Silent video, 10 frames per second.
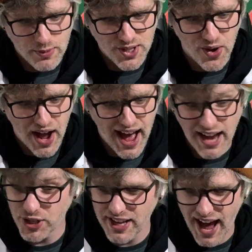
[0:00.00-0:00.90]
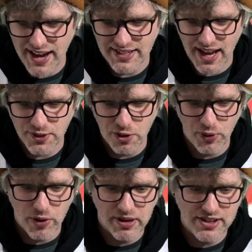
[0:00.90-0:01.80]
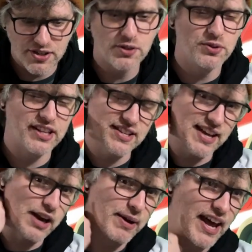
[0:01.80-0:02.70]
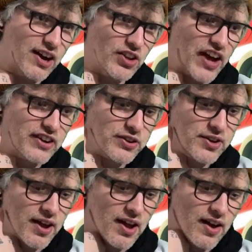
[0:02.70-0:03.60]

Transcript: So I actually had a tattoo appointment to get the side of my neck all tattooed.